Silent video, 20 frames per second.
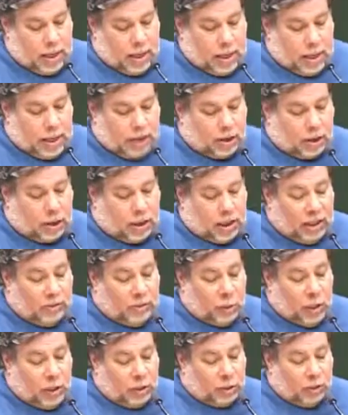And
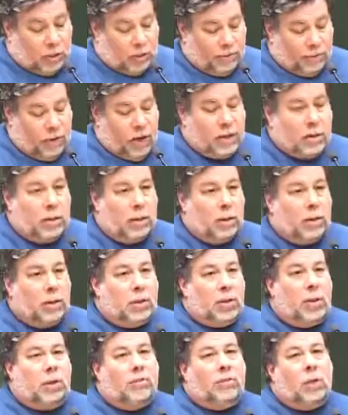Steve went into a frenzy,
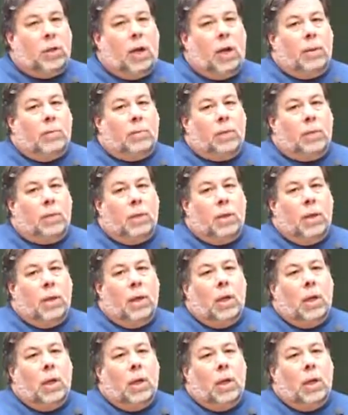Steve Jobs.